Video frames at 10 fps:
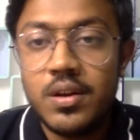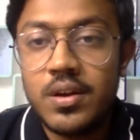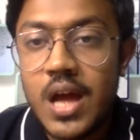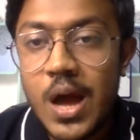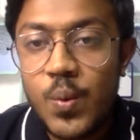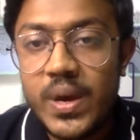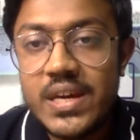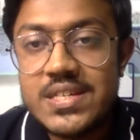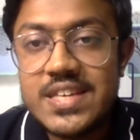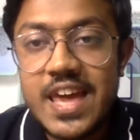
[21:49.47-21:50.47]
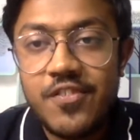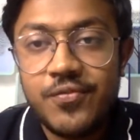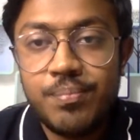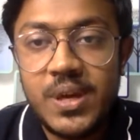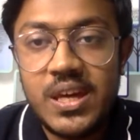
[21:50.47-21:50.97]
How is
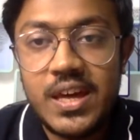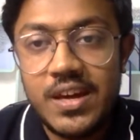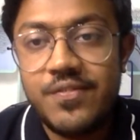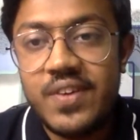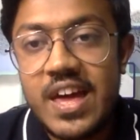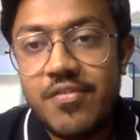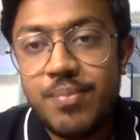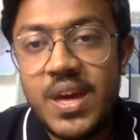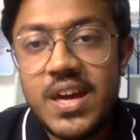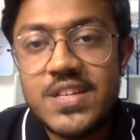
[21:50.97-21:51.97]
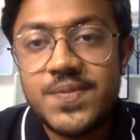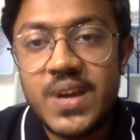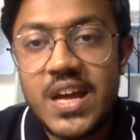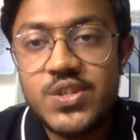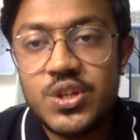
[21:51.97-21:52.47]
FPA? FPA is
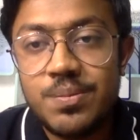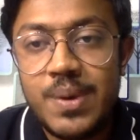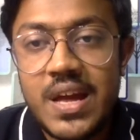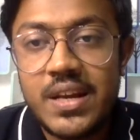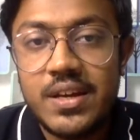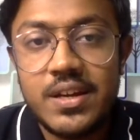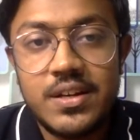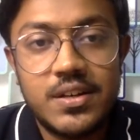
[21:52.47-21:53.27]
financial planning.